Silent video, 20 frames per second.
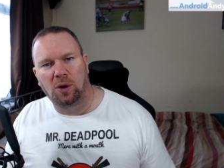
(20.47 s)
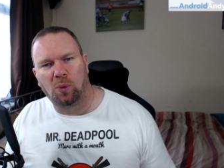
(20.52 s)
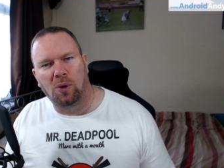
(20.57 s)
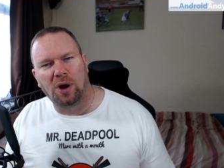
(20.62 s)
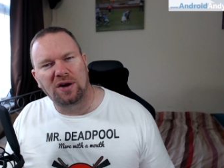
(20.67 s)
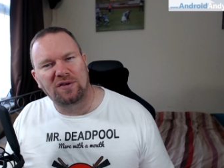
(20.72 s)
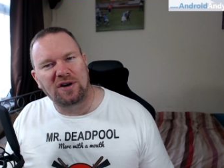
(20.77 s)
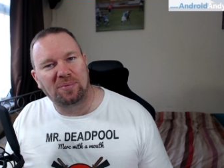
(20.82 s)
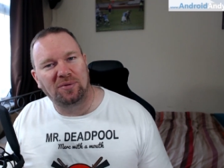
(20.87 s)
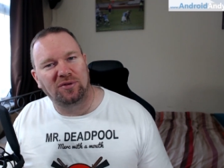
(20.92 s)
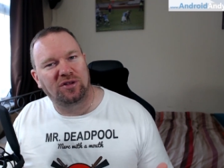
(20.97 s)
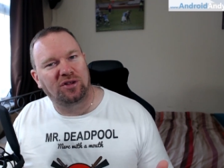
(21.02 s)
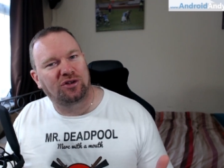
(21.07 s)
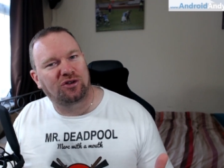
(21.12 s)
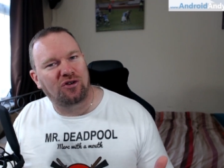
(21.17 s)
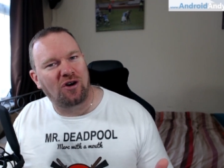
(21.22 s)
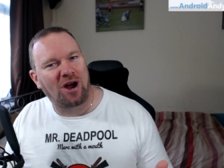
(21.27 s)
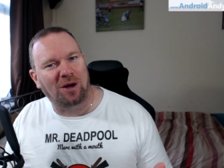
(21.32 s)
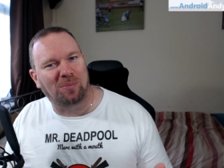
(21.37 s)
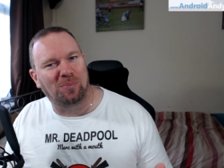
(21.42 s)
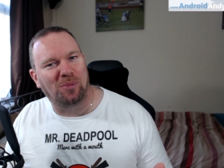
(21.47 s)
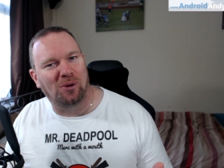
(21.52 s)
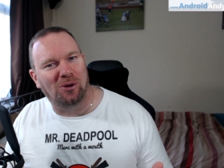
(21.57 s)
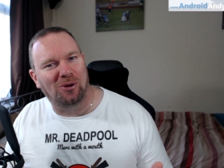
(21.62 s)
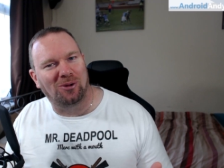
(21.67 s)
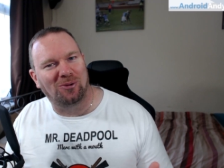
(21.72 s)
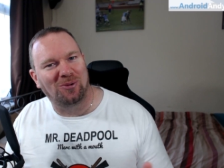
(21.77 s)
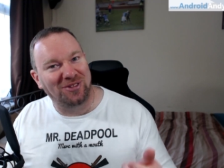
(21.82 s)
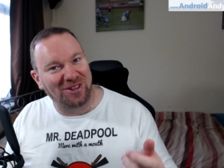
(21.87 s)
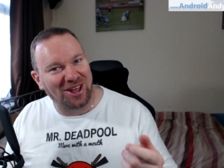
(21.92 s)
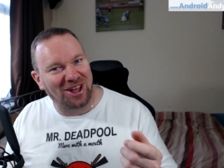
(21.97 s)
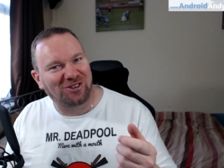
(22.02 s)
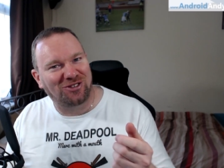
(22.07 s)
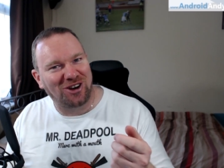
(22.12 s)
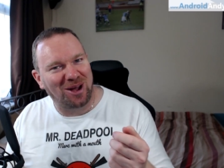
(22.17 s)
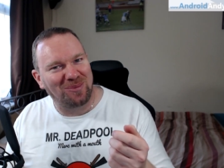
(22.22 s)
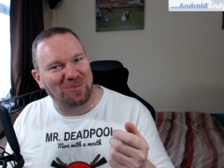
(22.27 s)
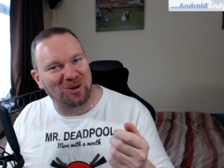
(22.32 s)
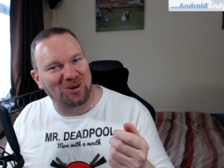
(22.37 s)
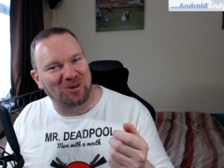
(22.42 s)
Whatever happened to the trackball? Wasn't that
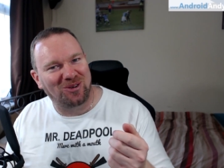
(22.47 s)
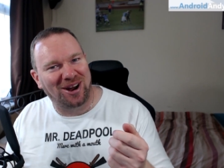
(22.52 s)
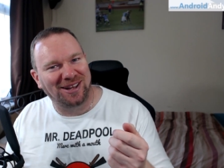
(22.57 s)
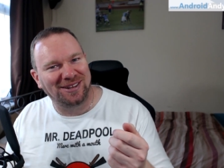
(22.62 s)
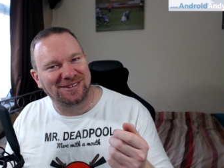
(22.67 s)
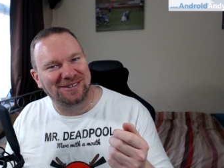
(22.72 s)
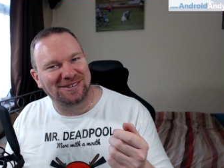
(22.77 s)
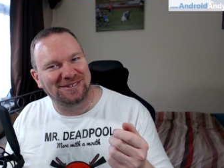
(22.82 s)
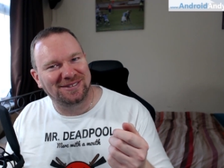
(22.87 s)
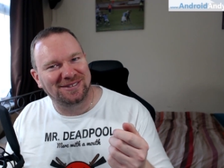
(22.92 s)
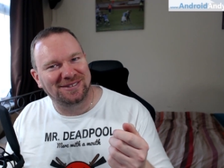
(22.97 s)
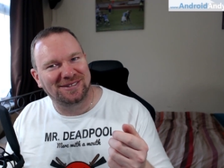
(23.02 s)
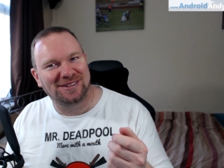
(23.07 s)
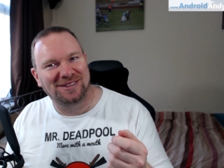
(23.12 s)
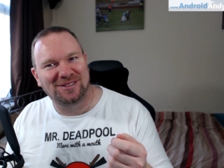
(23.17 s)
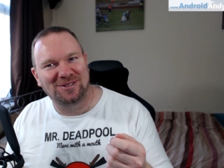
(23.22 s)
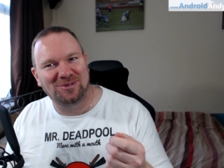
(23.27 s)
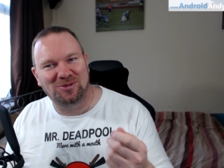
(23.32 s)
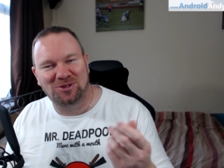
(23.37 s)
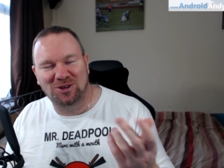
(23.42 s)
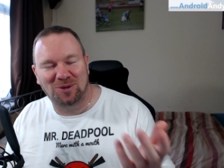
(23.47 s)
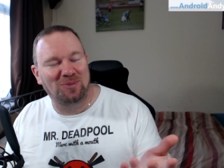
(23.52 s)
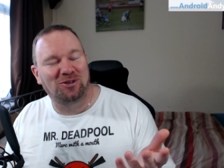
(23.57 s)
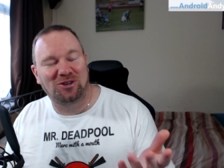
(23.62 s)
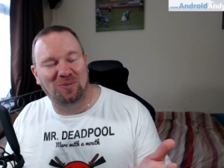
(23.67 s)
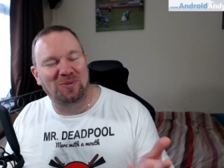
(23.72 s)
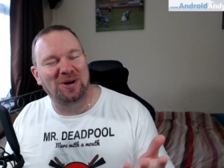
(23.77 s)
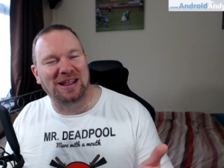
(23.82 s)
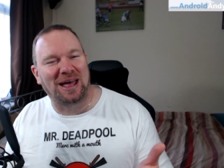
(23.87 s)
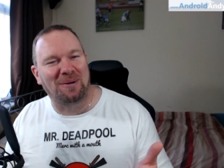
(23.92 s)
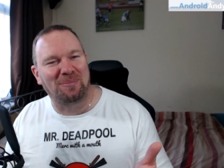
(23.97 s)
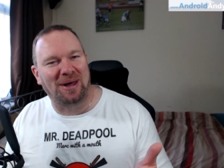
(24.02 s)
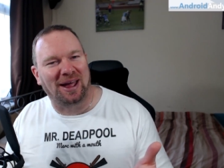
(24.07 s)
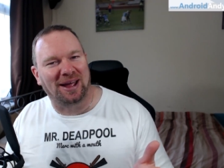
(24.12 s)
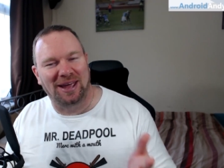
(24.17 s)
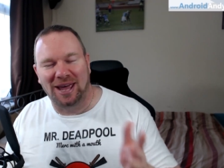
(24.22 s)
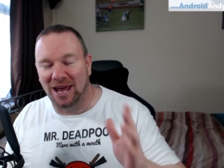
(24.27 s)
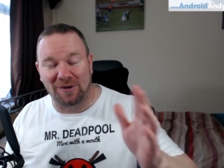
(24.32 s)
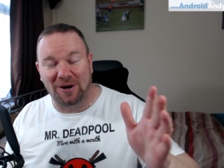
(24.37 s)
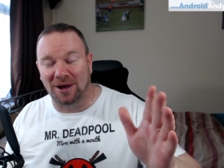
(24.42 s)
trackball great? Someone should bring that
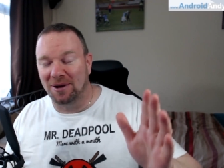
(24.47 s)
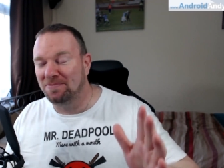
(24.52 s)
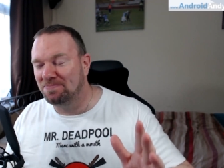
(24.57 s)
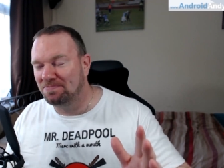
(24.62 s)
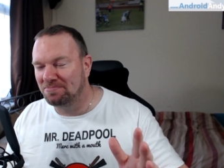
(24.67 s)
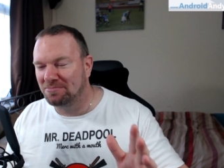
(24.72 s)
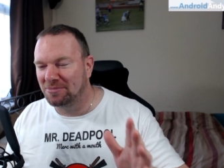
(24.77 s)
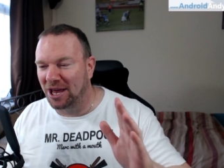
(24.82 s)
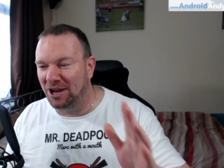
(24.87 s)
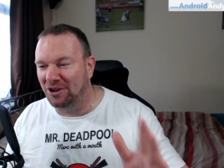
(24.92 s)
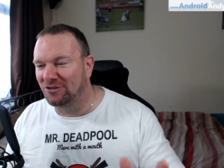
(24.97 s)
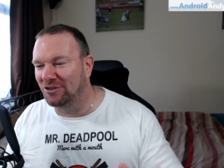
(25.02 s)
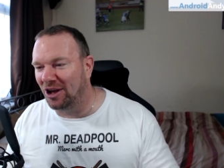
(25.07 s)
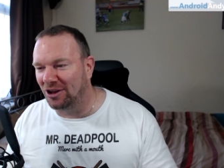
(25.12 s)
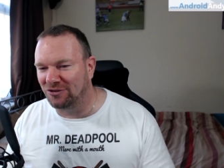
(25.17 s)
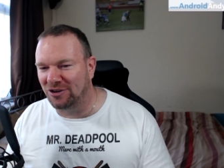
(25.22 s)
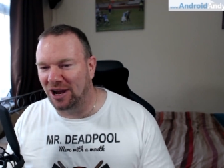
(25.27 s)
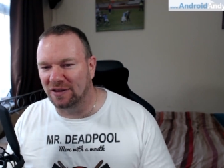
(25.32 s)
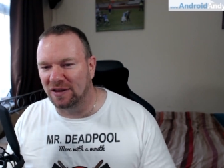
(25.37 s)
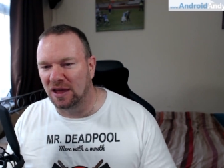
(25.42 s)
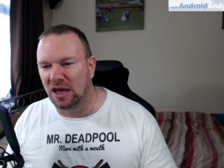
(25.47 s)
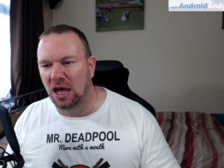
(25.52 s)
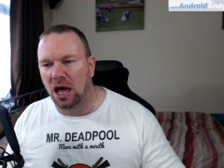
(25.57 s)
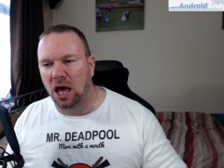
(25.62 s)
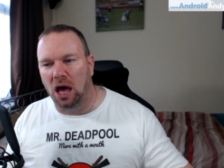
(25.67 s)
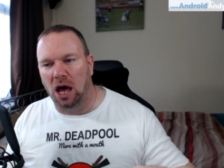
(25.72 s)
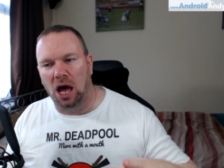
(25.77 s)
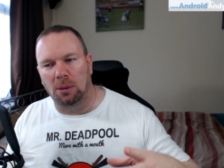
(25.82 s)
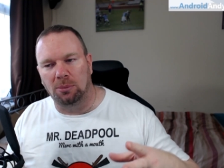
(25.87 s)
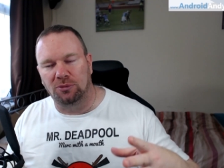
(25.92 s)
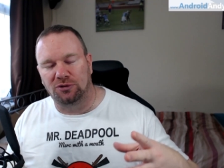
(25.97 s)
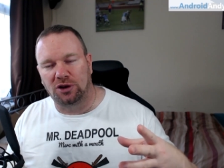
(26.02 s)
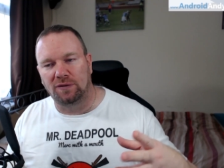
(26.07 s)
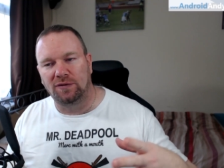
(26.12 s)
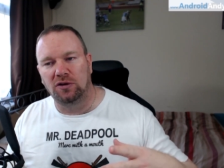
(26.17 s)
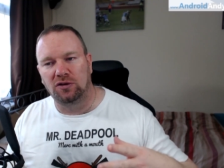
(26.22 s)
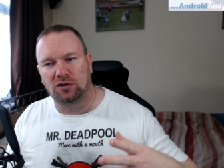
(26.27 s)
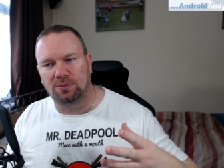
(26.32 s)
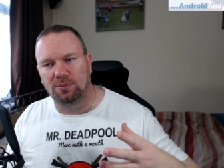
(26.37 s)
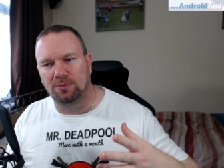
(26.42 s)
back. Anyway, getting sidetracked. So
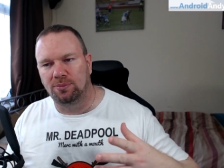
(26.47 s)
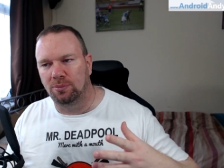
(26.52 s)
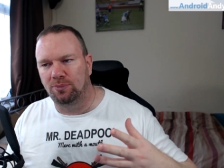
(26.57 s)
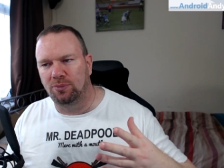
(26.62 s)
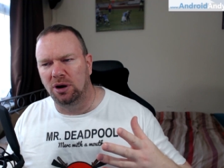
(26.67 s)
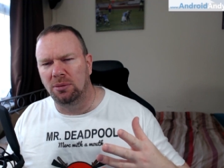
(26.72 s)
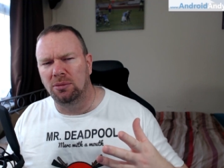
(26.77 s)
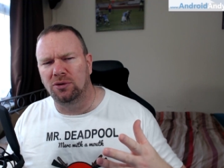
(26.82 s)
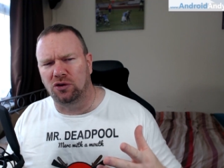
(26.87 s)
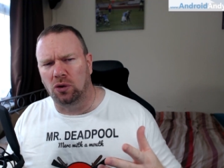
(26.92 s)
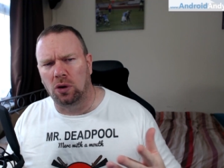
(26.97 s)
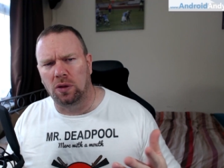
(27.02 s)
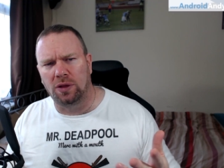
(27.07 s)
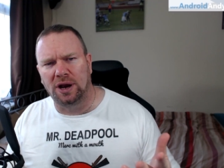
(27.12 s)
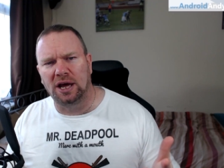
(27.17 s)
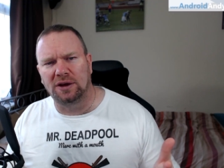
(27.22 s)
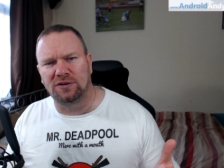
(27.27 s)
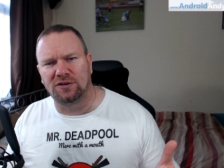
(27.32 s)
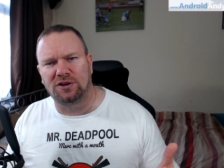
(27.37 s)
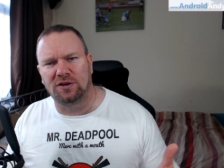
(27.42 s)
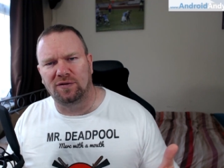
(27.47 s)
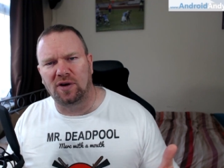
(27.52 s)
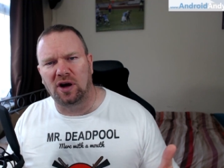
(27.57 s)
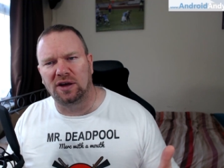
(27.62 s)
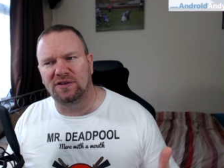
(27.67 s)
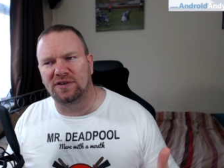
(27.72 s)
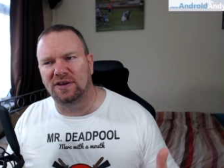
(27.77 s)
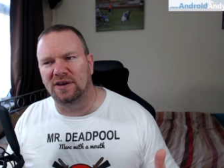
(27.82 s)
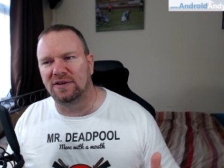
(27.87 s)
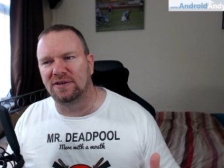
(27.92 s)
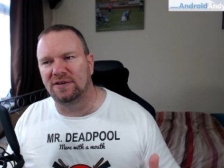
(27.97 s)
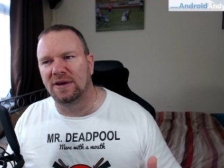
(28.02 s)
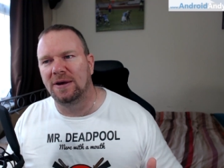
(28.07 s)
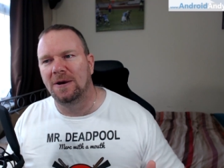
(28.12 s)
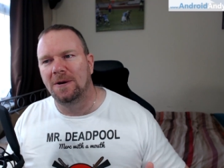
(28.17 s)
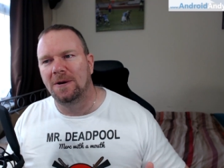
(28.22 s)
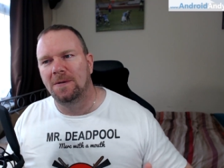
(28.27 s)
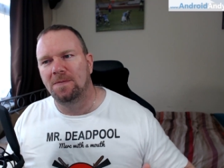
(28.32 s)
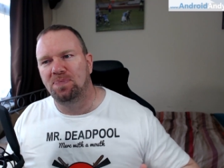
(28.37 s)
I've used pretty much all the Nexus devices